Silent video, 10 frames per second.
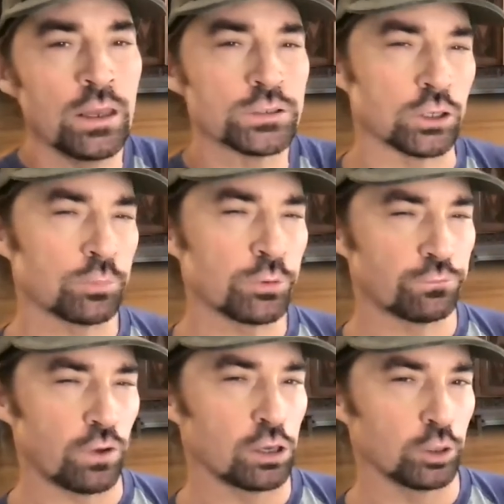So I hope you
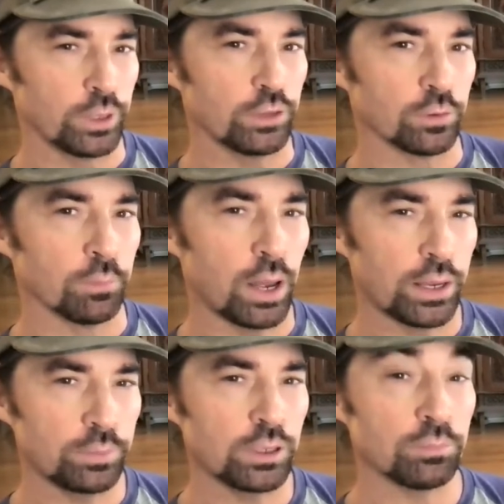follow me. There
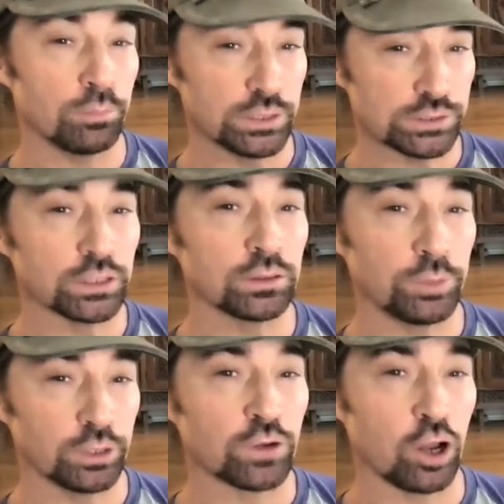might be a missing
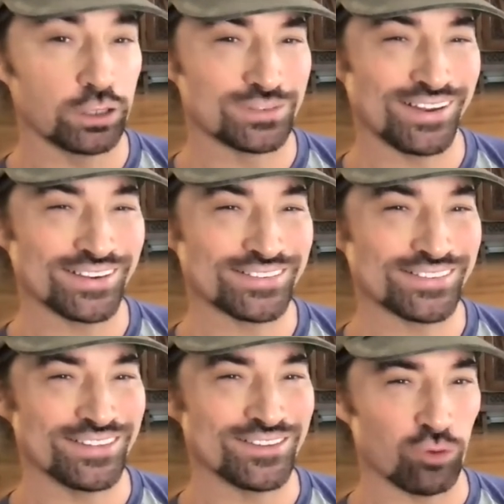bit of context
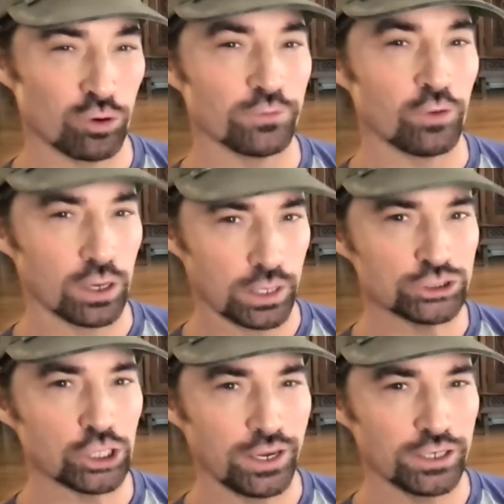in the form of art
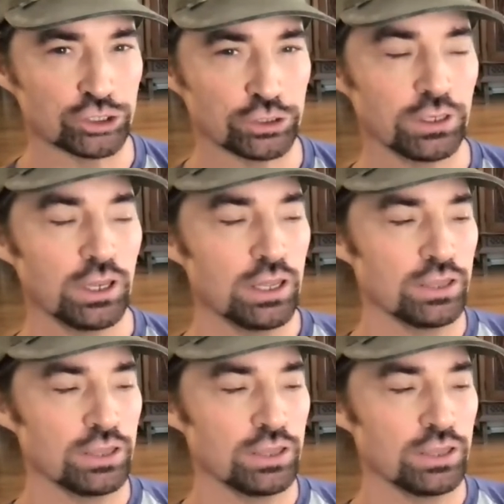education